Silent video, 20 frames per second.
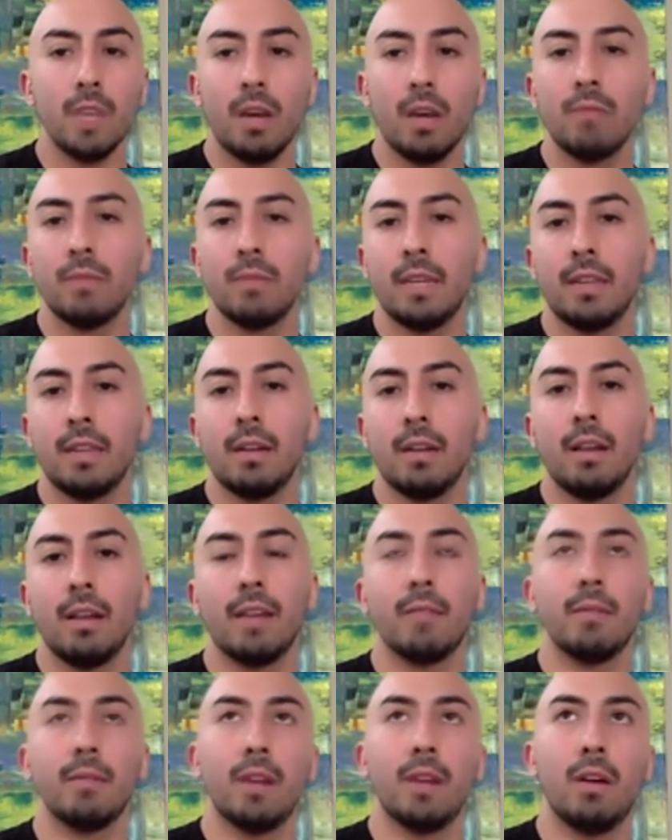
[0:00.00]
And they're like,
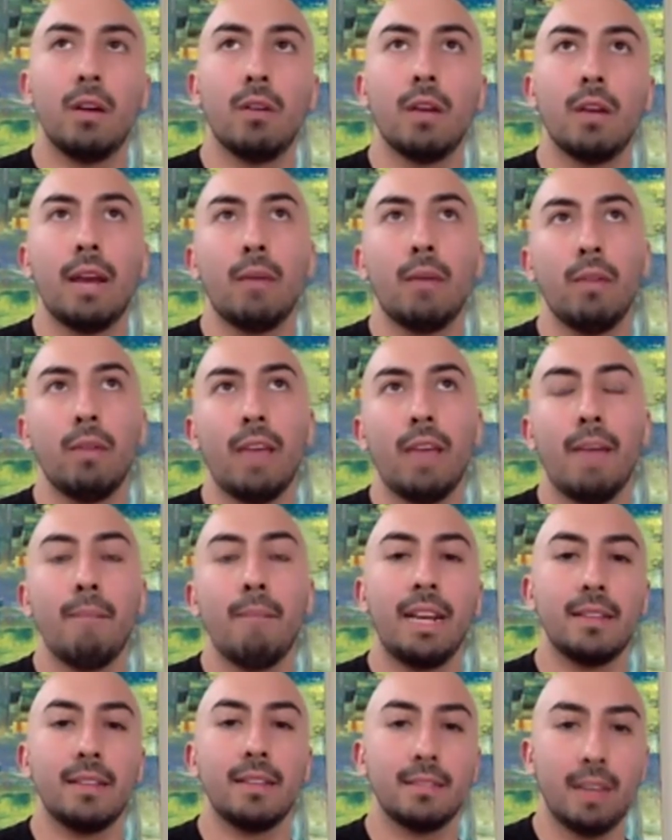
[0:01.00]
okay, well, that
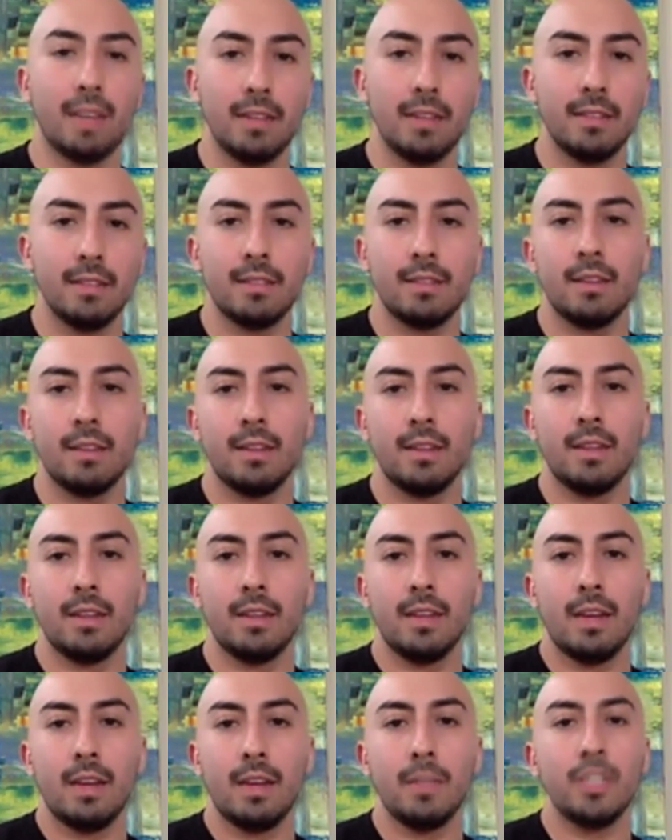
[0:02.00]
makes sense.
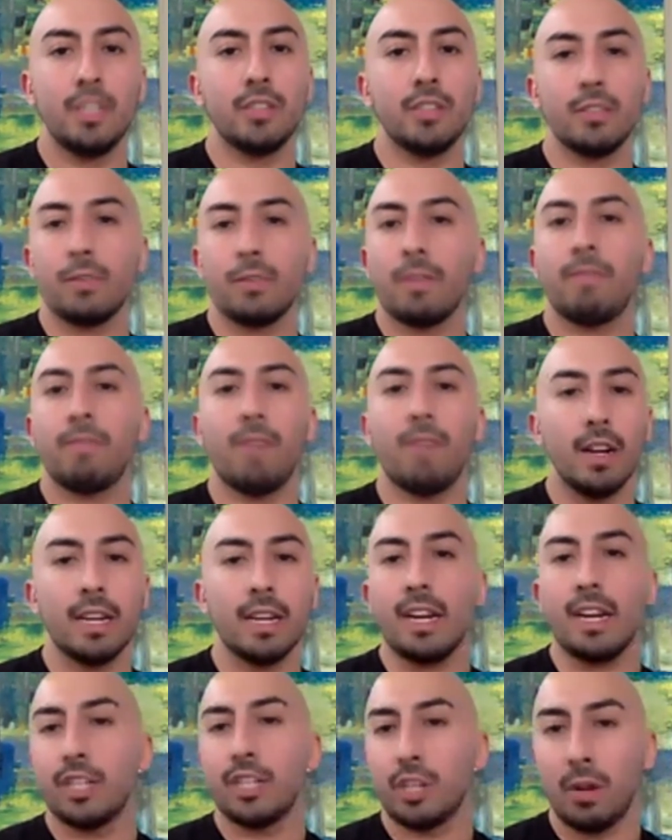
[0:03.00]
I mean, just for fun,
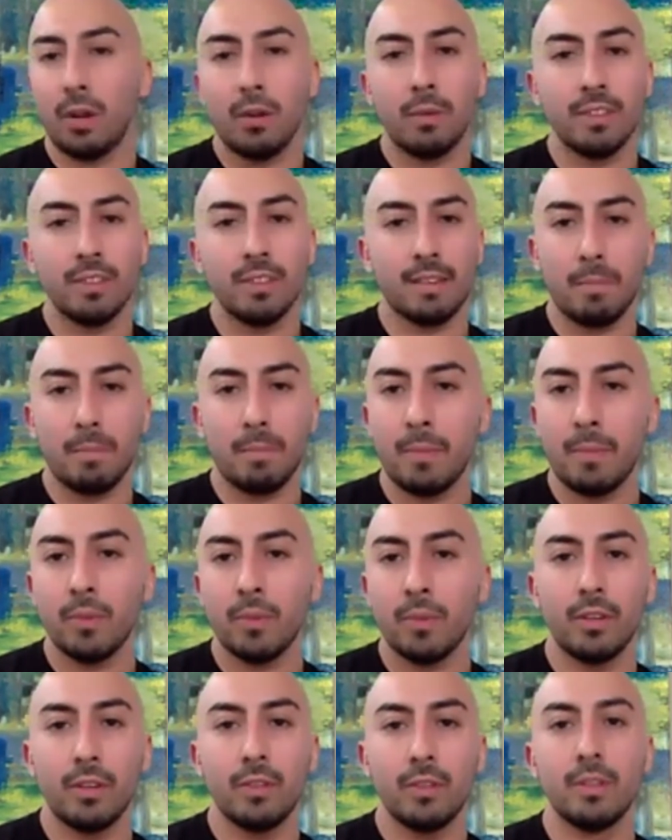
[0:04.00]
can I show you what some people
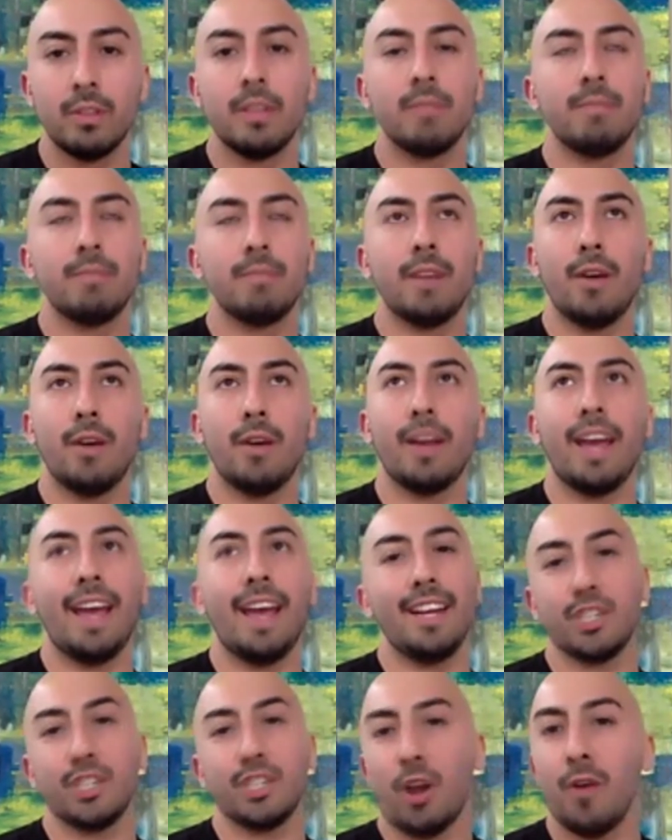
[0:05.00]
do? Okay,
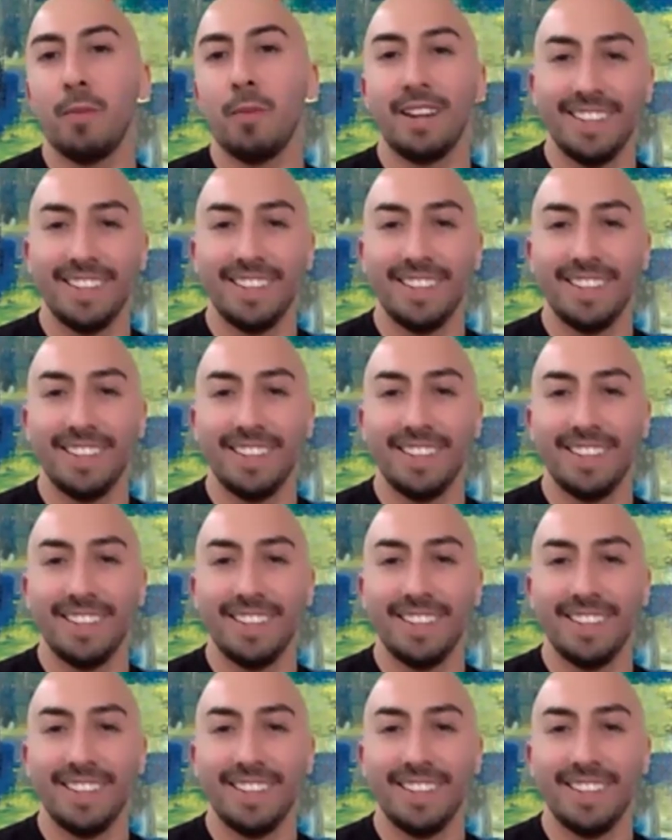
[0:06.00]
show me.